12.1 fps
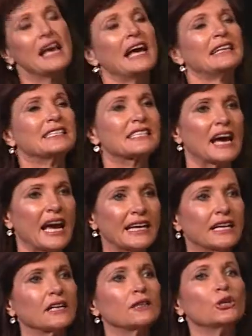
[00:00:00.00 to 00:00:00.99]
and
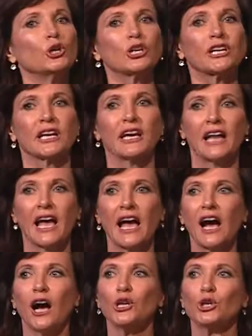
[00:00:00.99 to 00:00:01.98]
take a look at
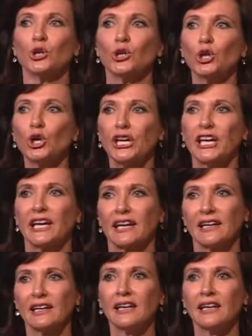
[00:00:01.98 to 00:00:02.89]
how you're looking